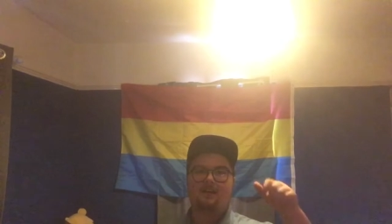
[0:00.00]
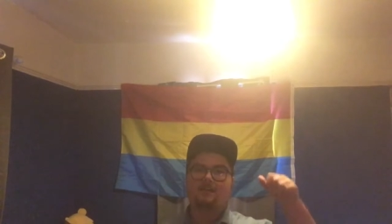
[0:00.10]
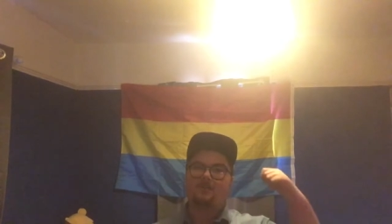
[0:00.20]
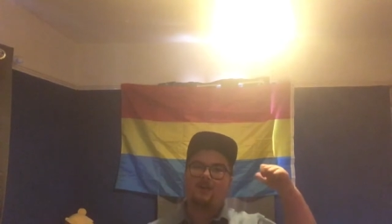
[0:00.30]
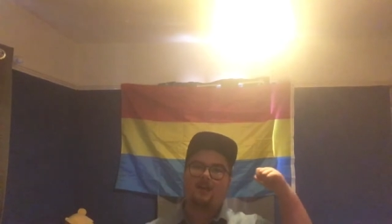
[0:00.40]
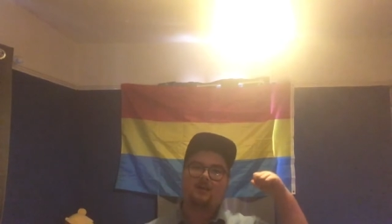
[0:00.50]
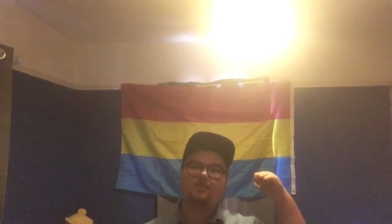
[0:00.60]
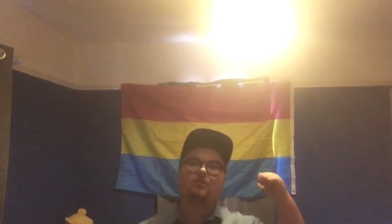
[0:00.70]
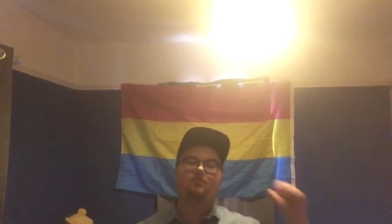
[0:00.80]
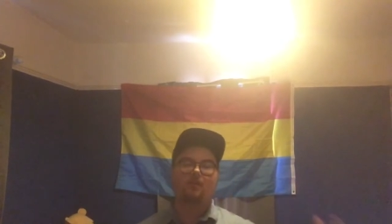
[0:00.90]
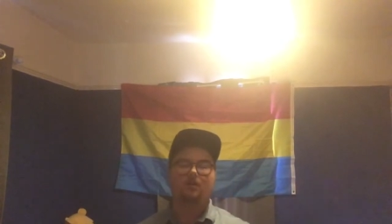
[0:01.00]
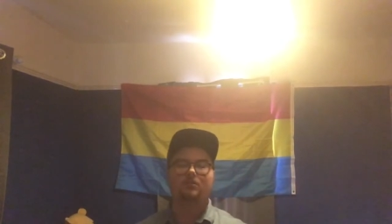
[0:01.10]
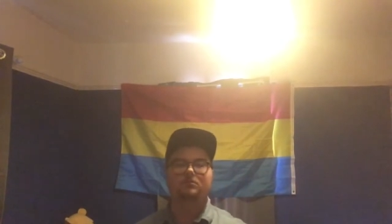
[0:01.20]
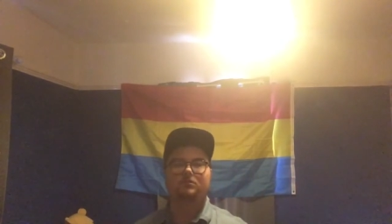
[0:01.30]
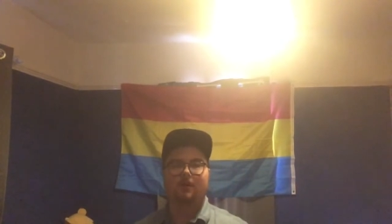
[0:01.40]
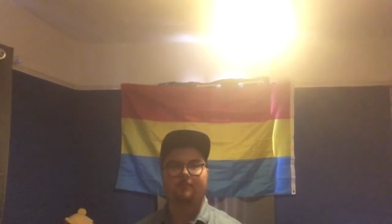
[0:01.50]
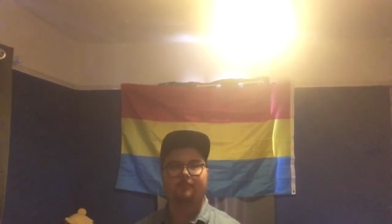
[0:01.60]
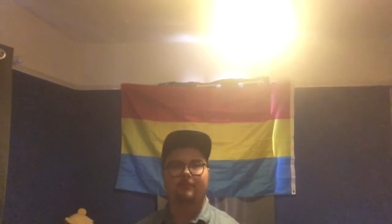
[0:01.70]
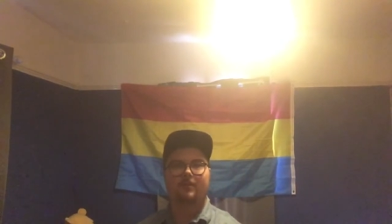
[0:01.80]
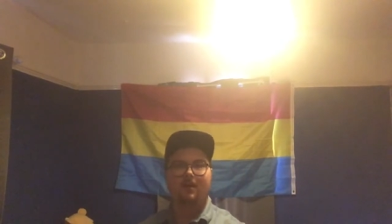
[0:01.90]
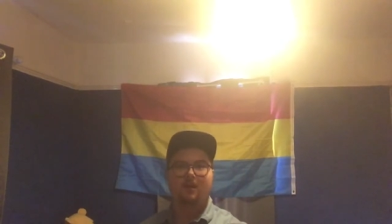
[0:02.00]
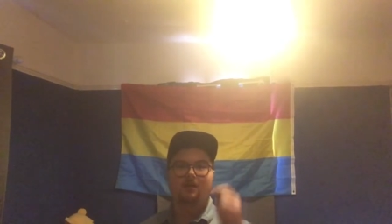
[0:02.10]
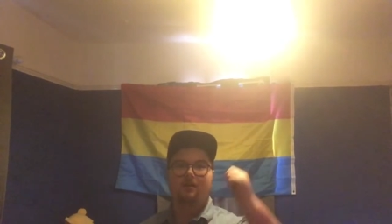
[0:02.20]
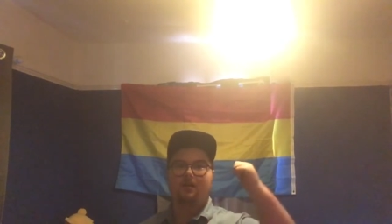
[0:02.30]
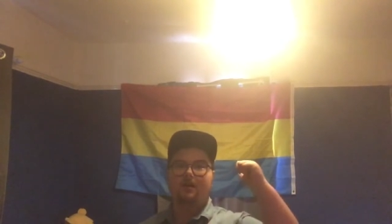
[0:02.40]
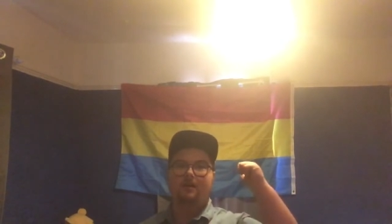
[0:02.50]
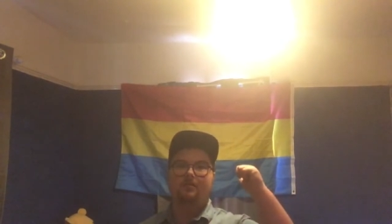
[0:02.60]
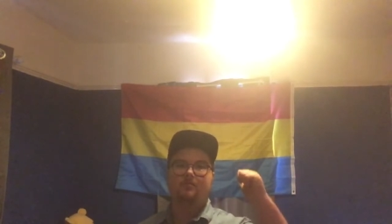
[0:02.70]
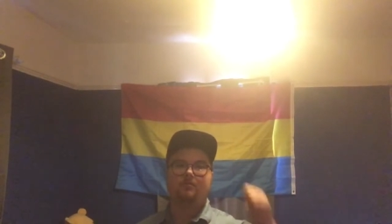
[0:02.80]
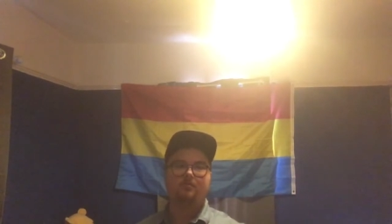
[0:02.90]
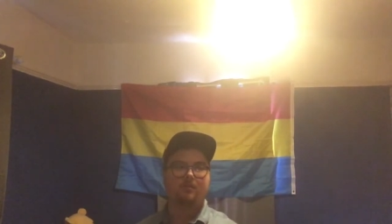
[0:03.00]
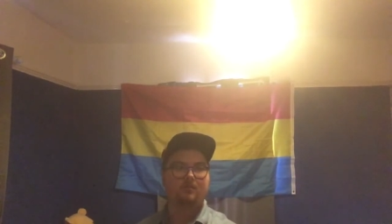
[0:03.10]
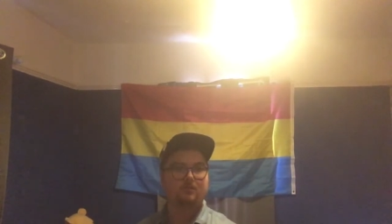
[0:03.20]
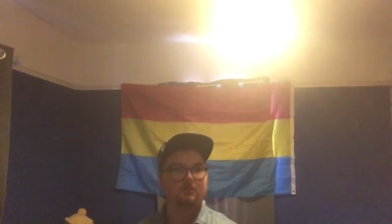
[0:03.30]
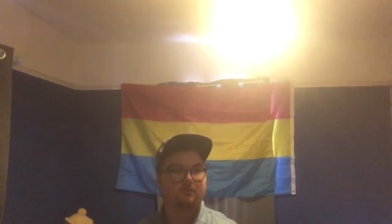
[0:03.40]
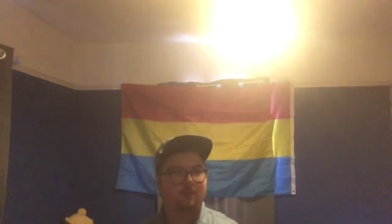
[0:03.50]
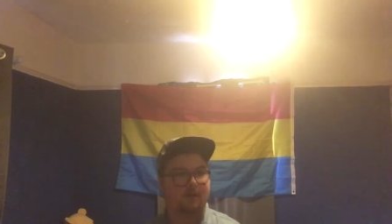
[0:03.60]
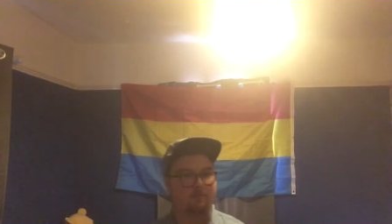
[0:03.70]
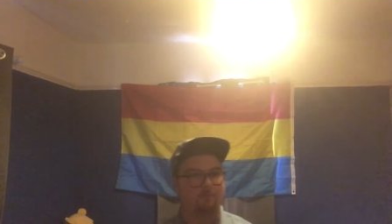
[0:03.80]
Gotta hit the road, gotta hit the road. Ready?